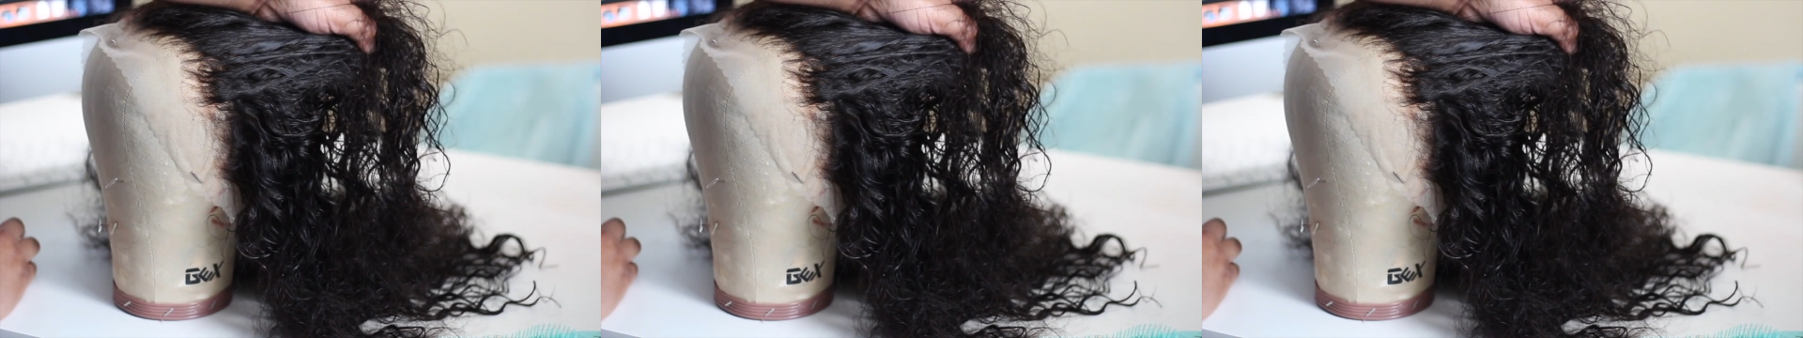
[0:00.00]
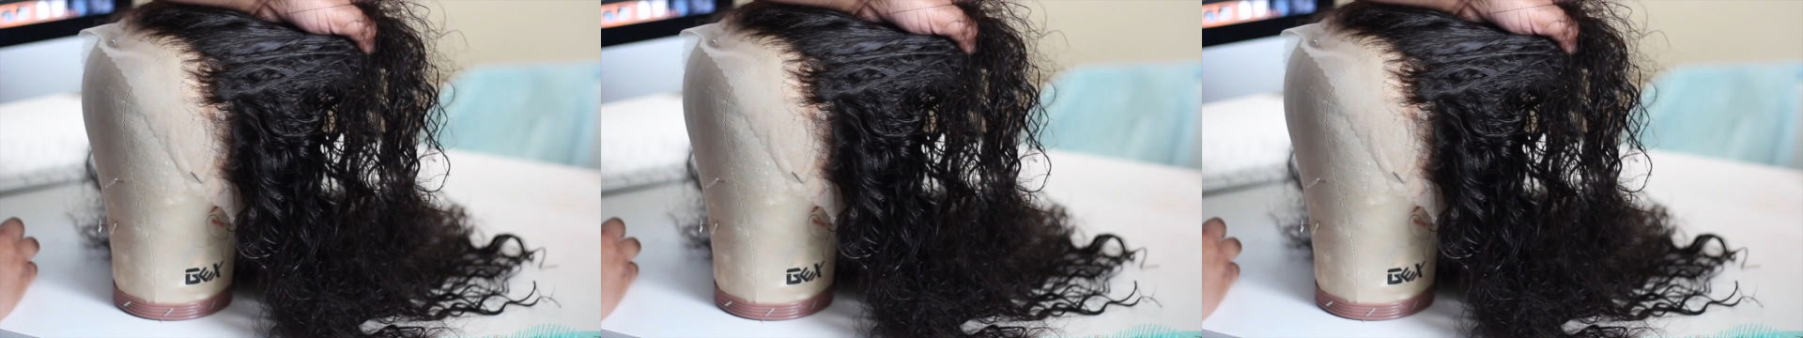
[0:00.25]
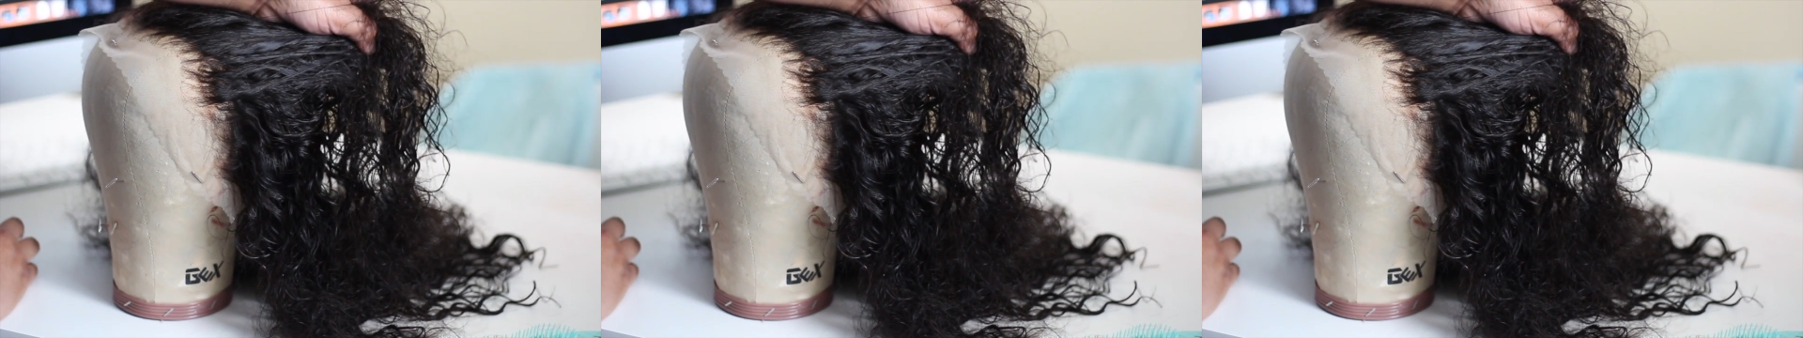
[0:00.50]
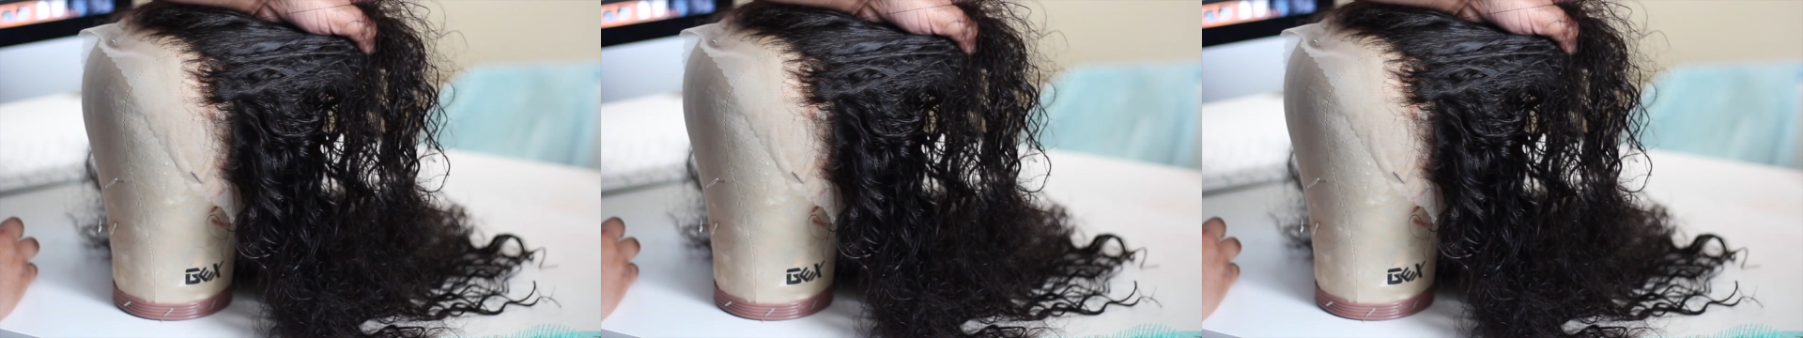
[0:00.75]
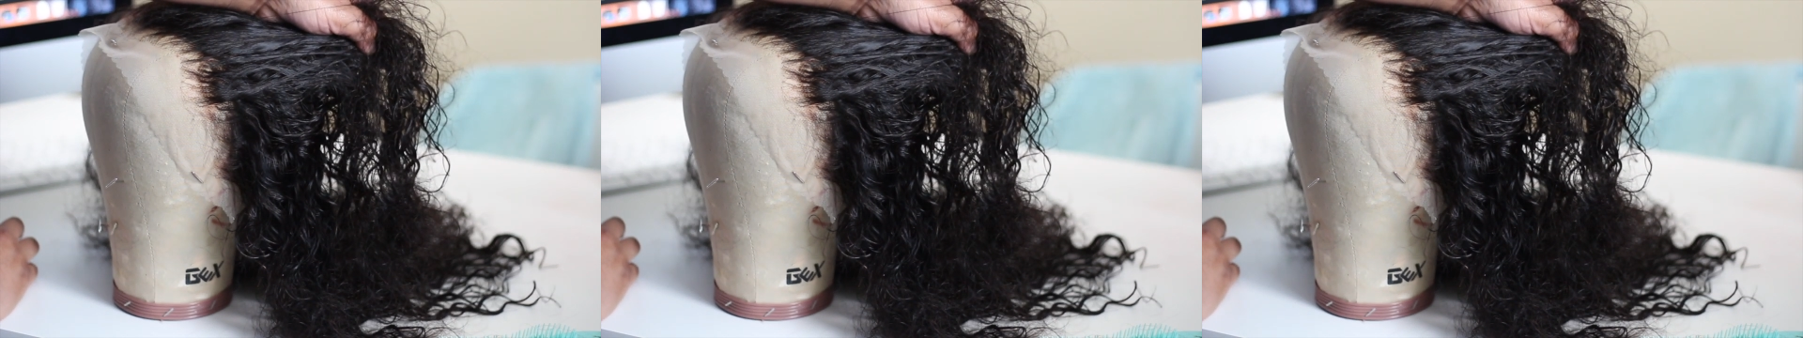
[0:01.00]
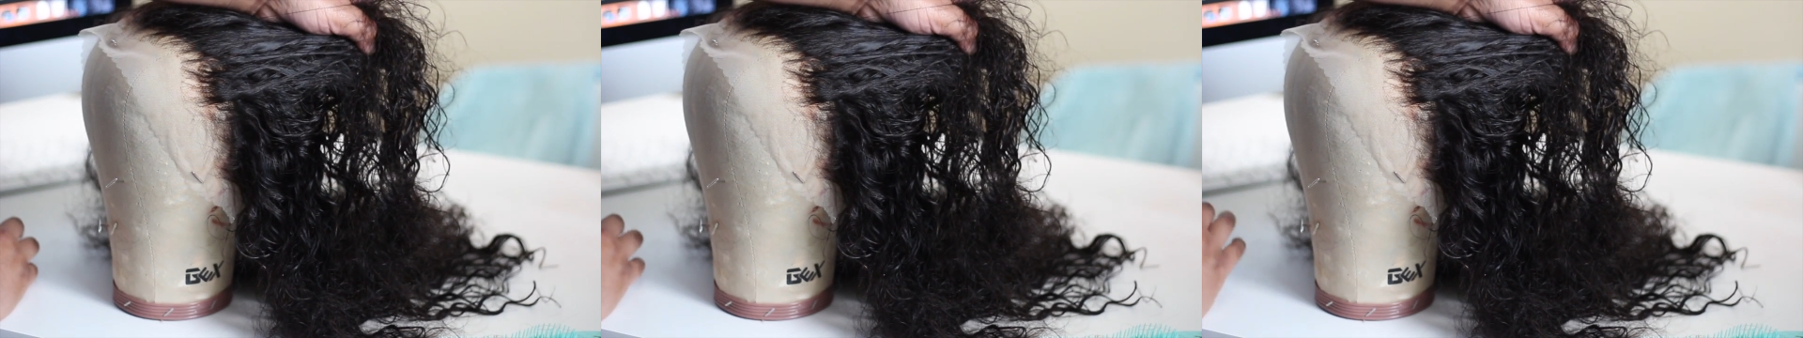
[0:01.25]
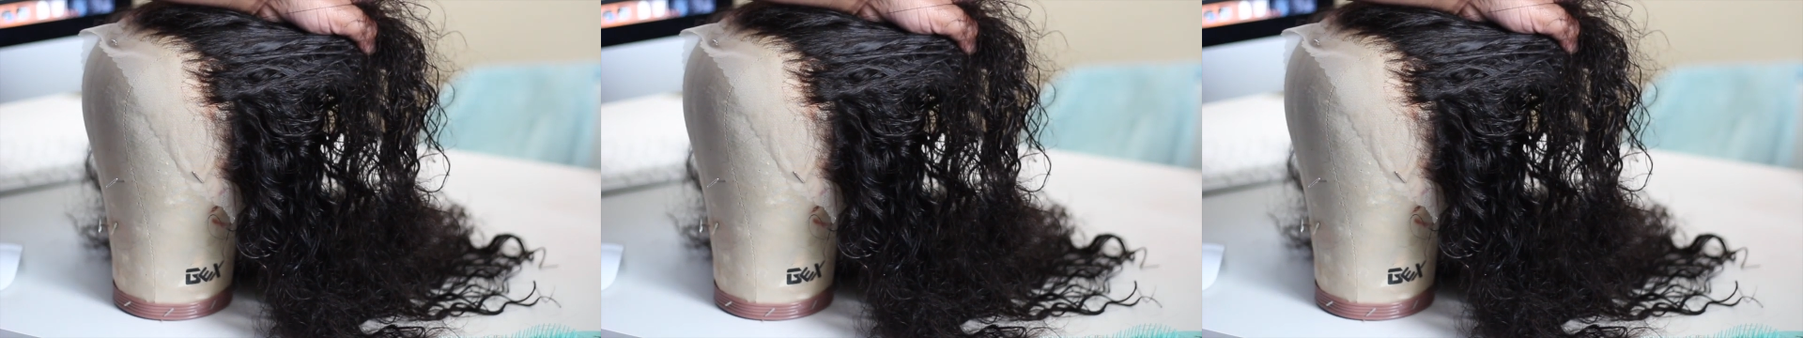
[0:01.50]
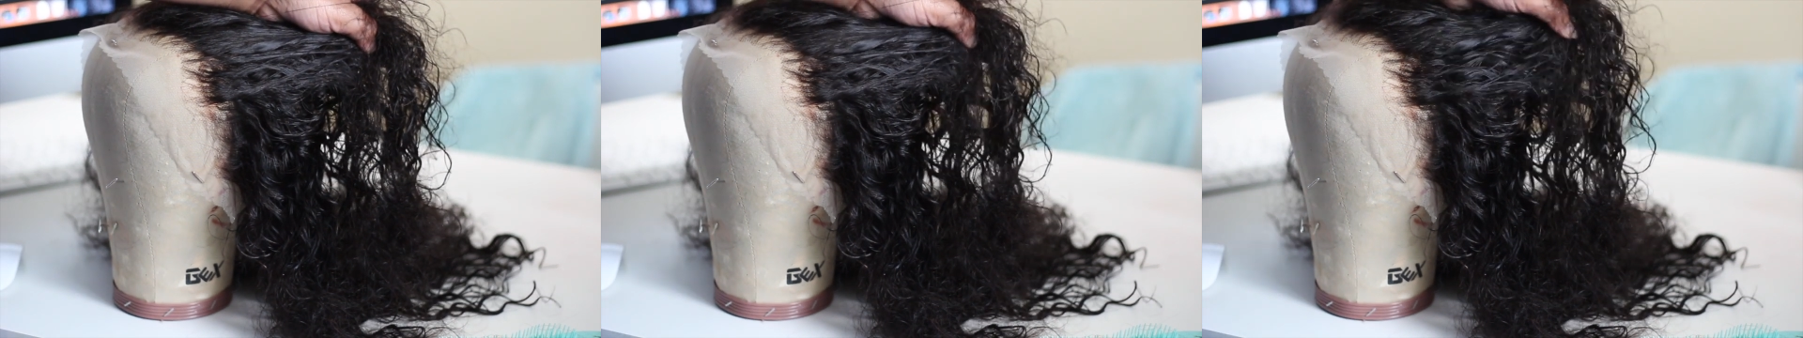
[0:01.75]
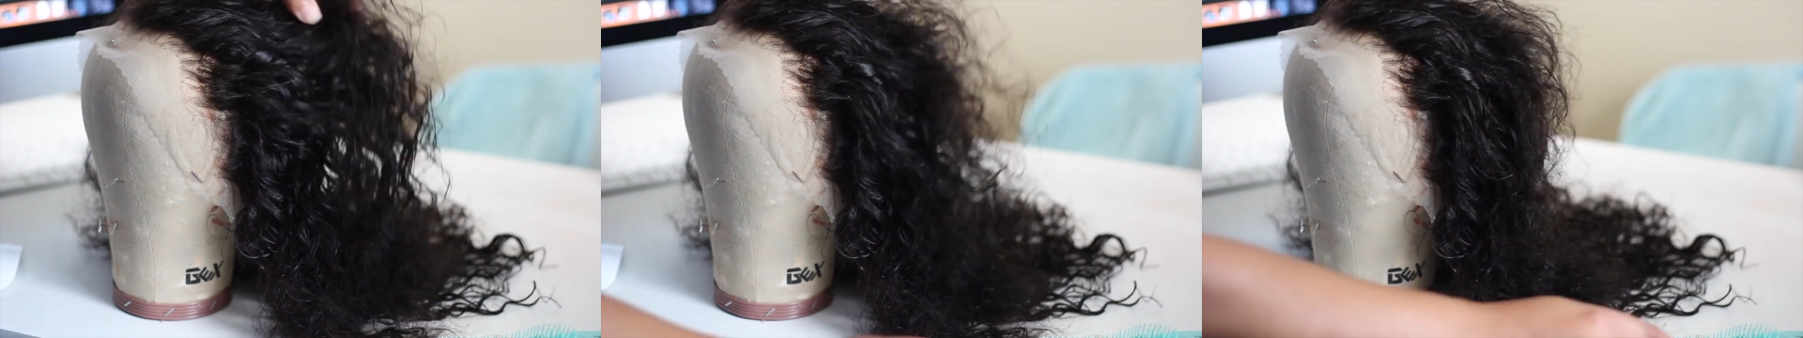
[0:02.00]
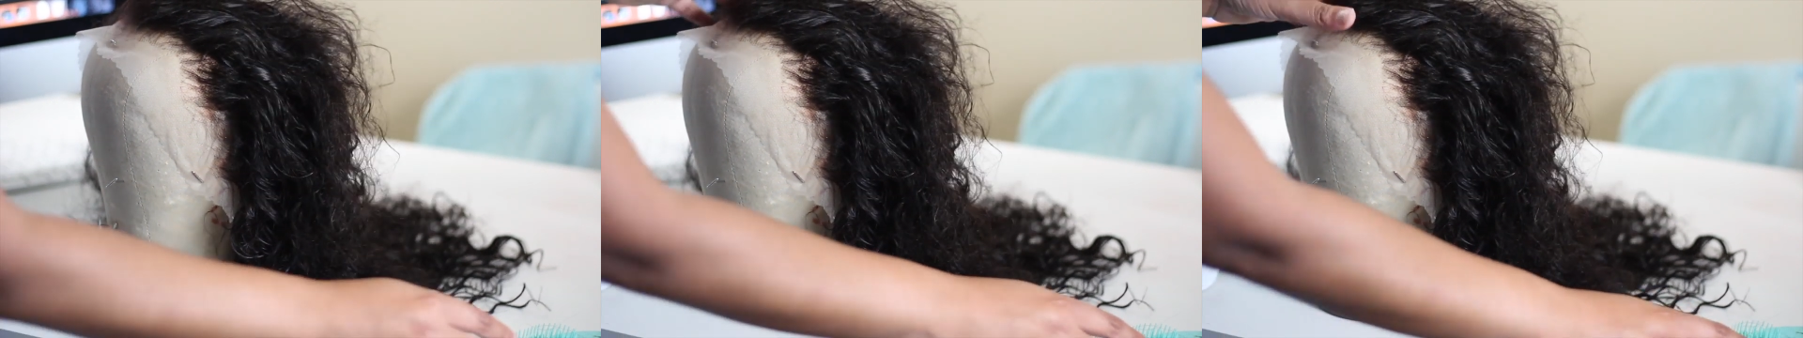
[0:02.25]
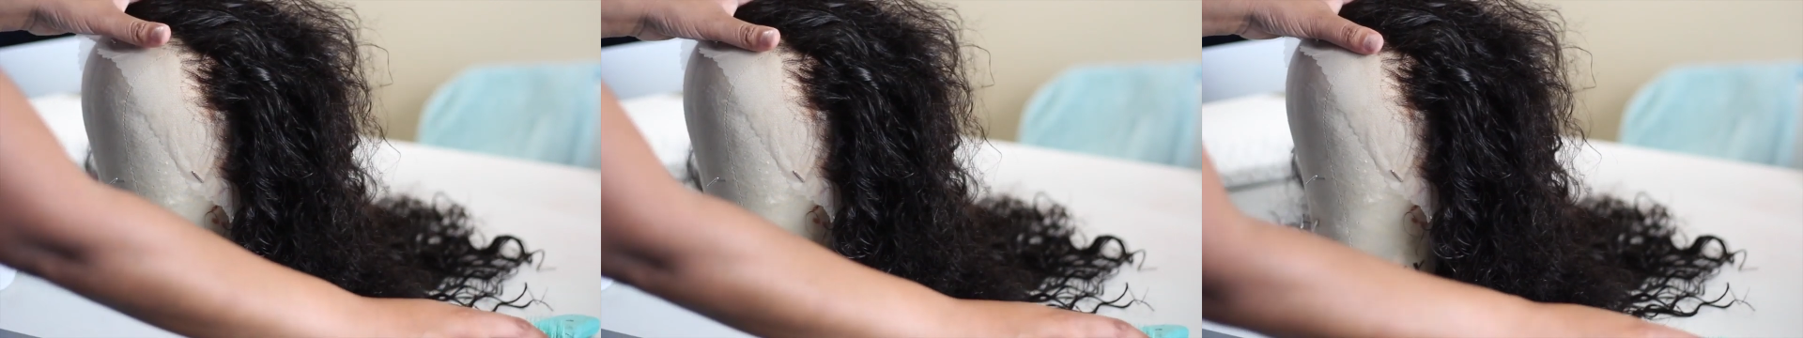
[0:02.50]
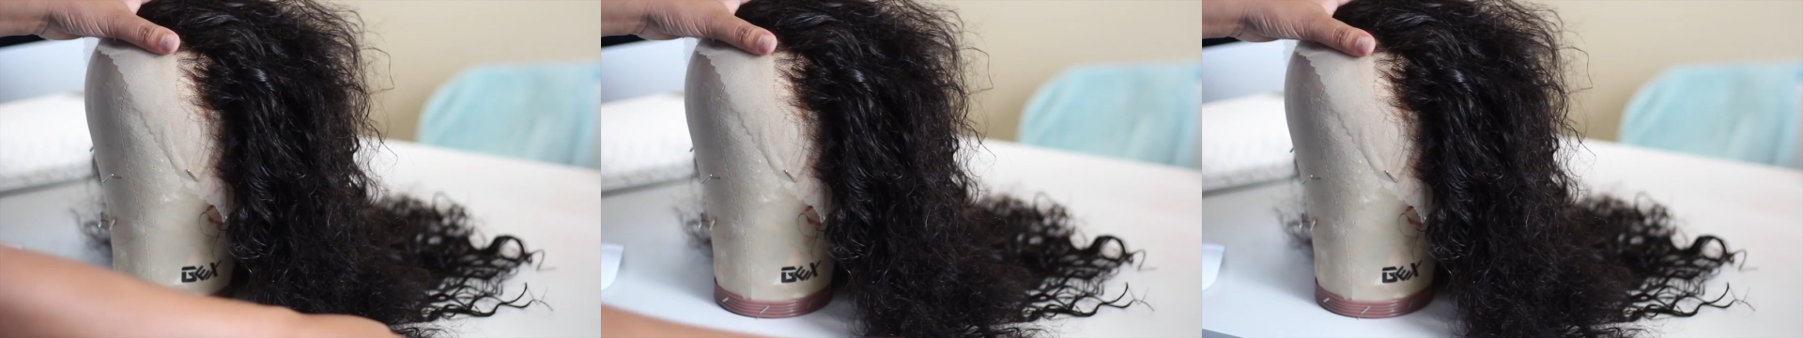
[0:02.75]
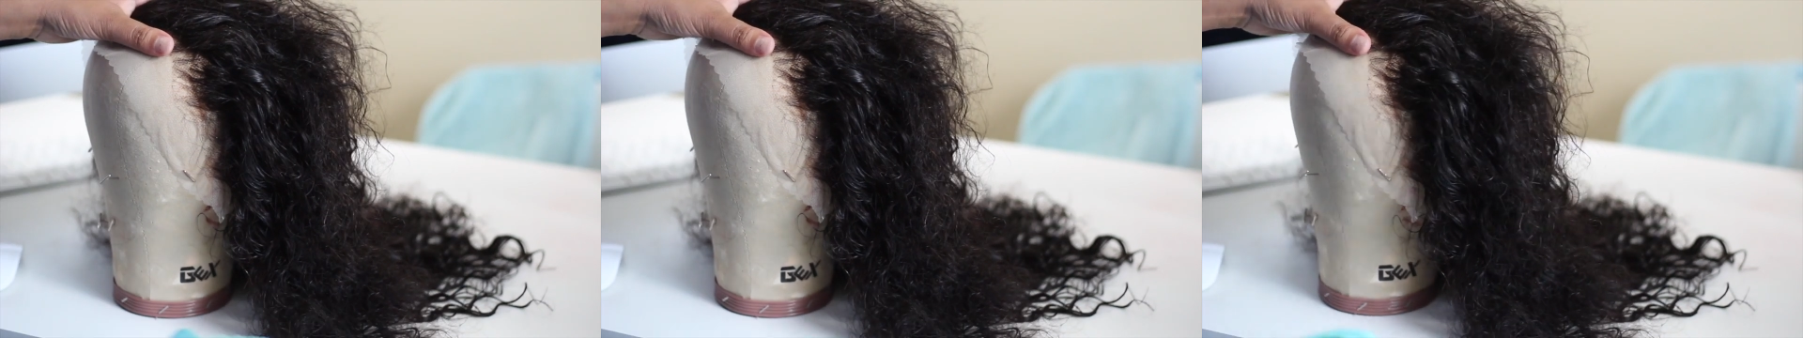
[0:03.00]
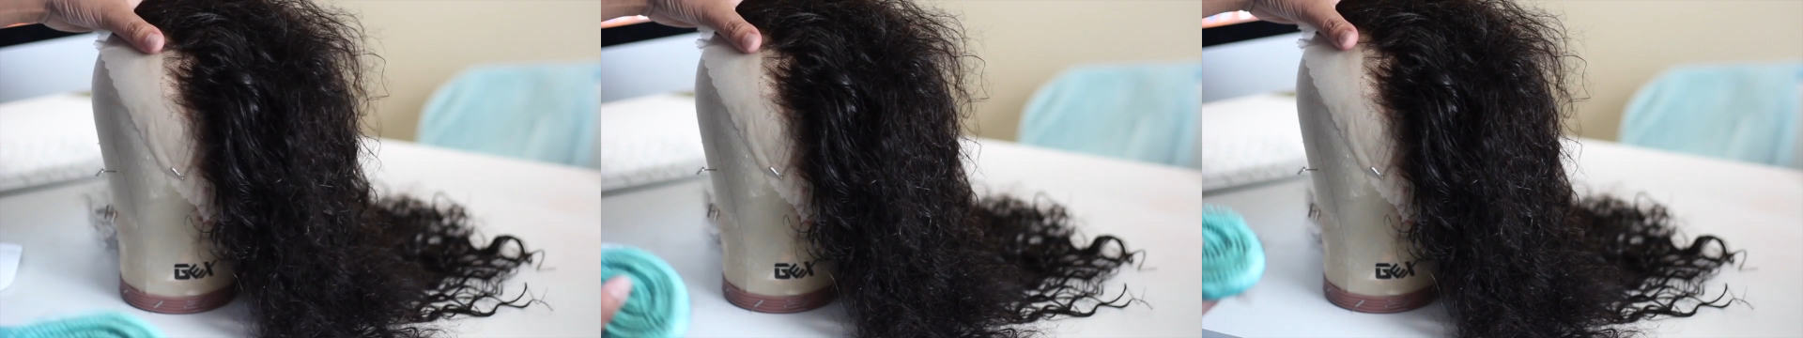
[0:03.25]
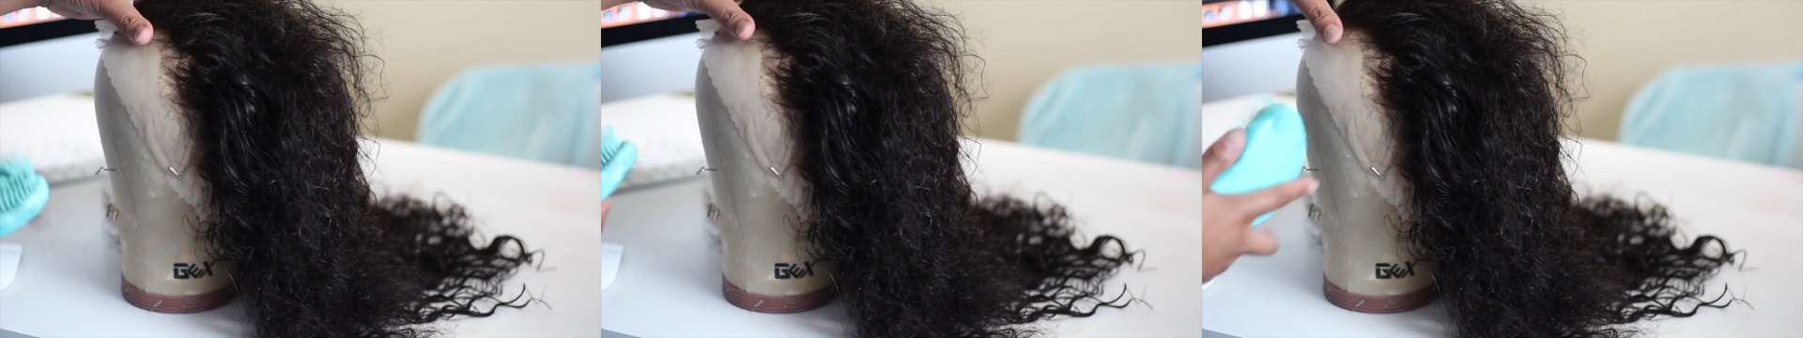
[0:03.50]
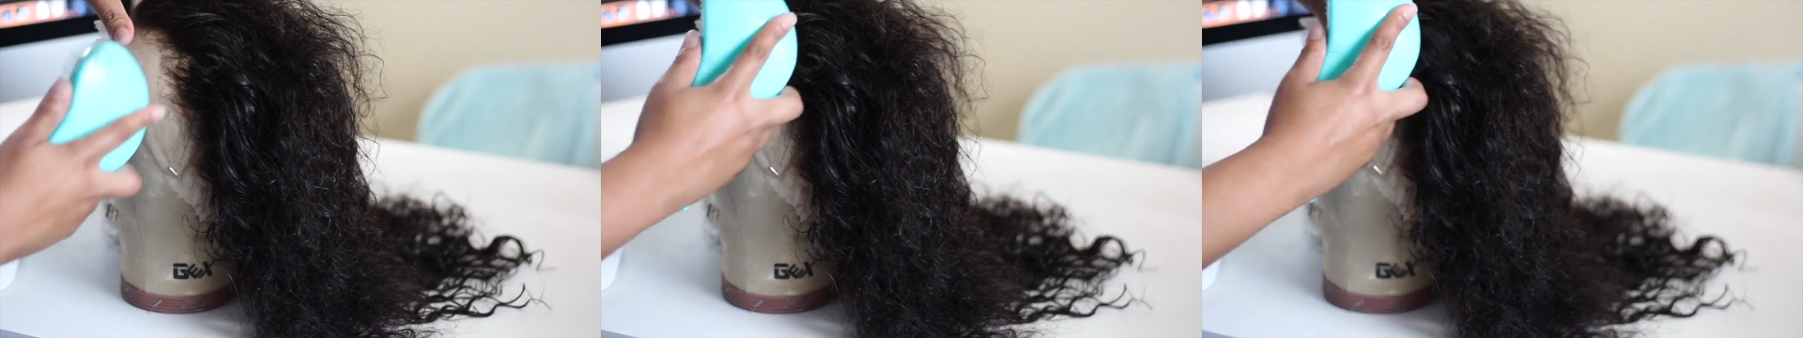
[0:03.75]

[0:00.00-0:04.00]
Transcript: [unreadable: no face in view]